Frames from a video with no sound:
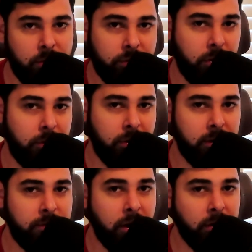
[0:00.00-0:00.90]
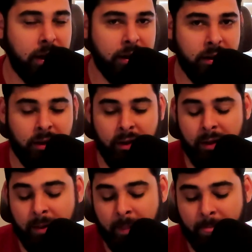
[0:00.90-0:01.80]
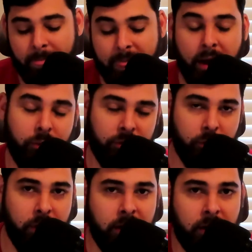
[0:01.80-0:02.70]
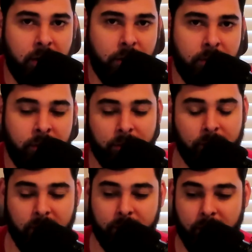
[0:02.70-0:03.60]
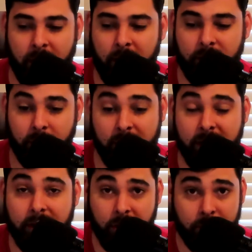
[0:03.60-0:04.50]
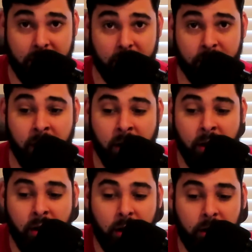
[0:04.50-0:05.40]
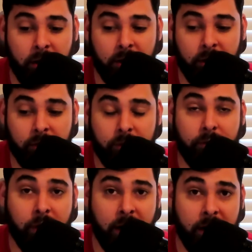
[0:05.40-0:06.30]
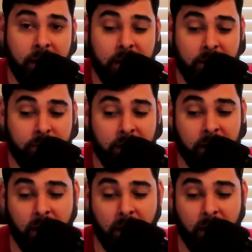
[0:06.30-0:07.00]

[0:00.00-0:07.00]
So I really felt like that was the way to go for that. So he did come down on Friday evening.